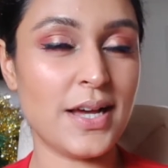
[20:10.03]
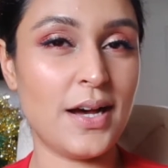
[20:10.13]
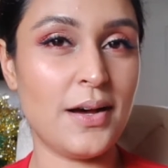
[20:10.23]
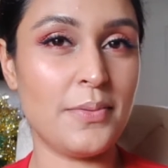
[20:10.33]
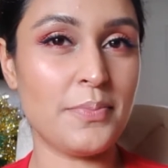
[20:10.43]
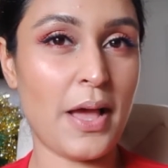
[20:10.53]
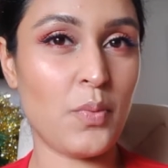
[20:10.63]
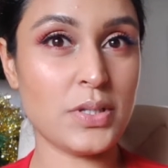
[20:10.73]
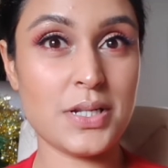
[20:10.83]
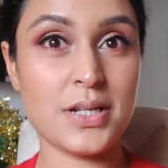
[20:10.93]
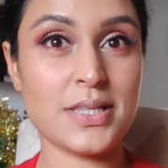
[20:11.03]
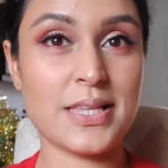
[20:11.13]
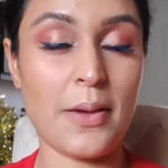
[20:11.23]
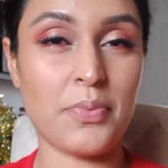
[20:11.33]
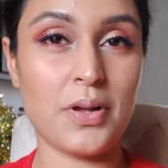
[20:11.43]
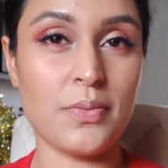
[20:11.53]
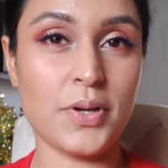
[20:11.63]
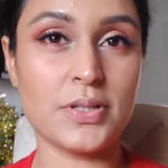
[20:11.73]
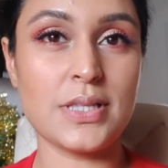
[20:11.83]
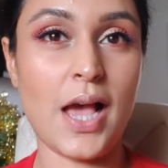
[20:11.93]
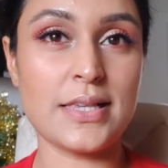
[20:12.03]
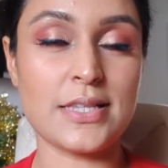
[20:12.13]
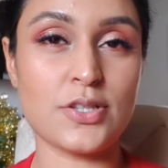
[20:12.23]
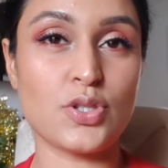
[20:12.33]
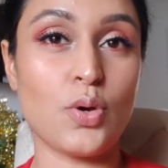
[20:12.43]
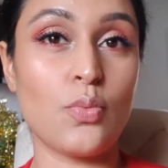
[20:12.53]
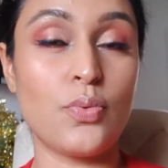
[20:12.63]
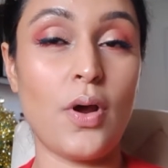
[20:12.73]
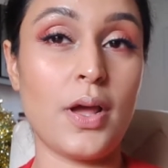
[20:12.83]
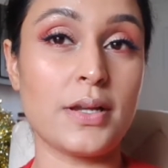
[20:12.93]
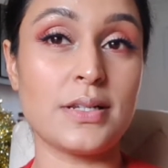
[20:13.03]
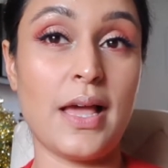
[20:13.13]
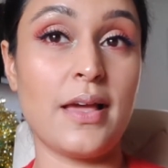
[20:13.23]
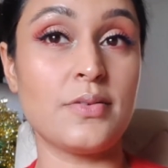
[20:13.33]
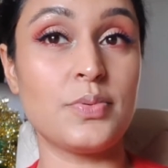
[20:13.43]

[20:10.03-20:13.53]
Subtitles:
I was a little skeptical because the eyes are so bright and